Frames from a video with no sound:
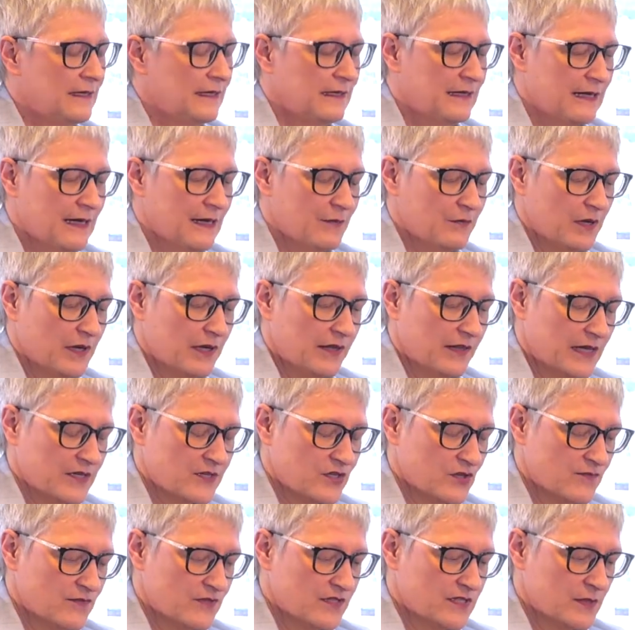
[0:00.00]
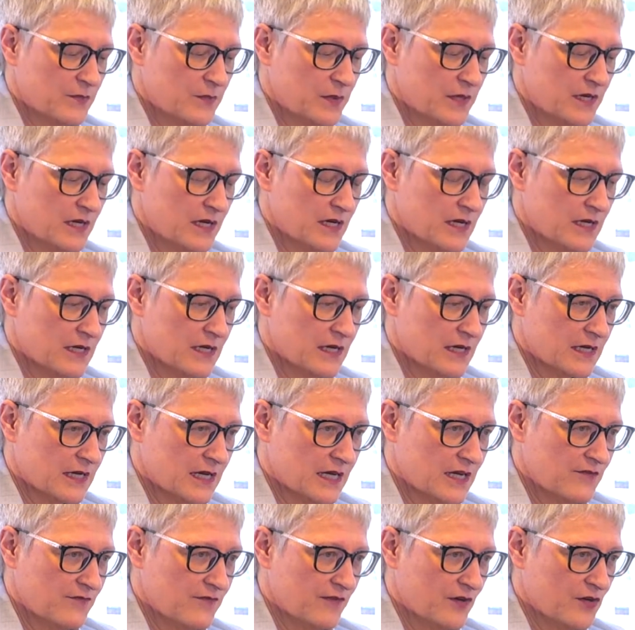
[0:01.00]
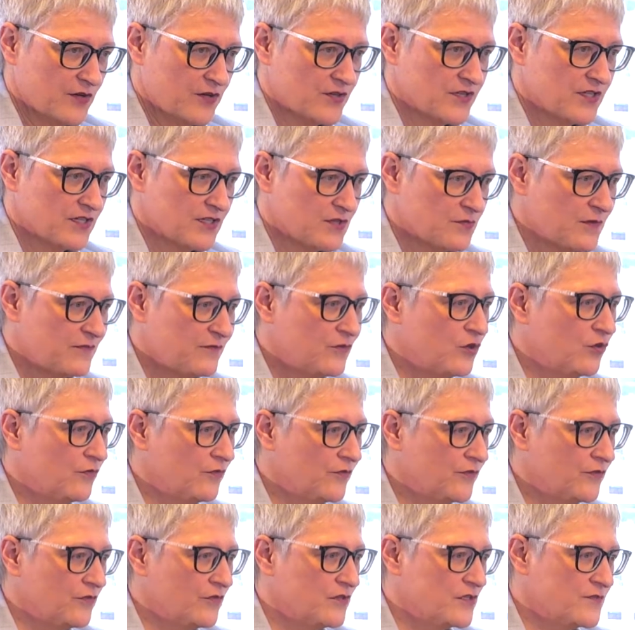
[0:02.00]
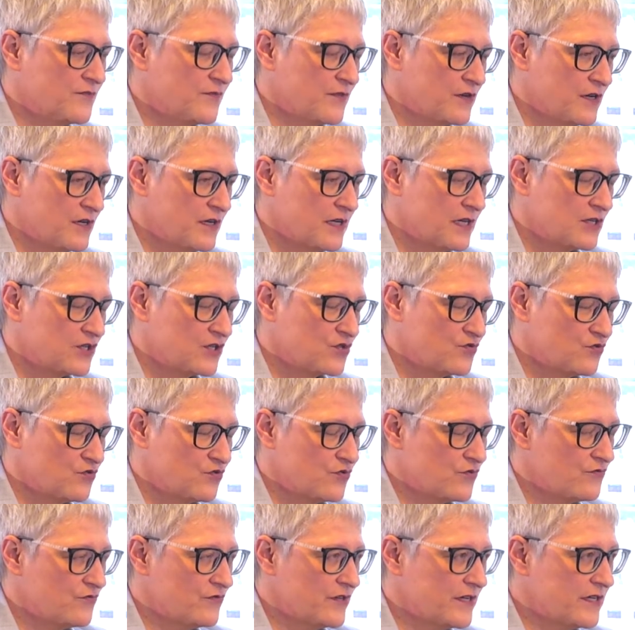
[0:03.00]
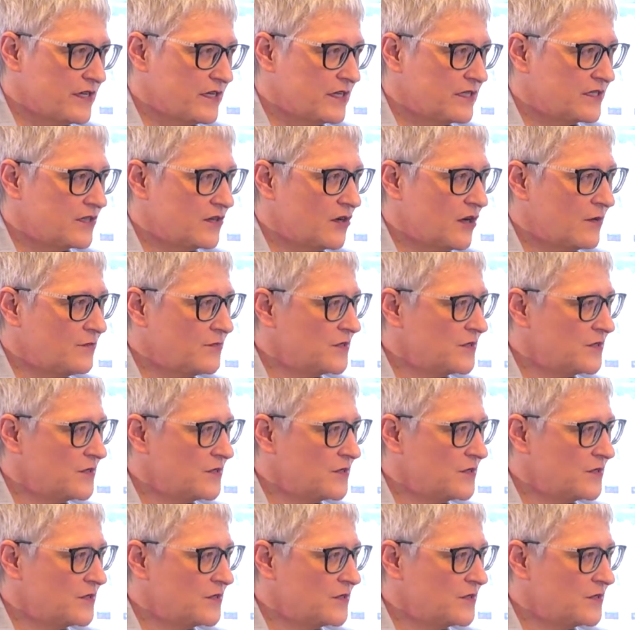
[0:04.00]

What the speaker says: and that's obviously been a key focus as we've gone through this very extraordinary time.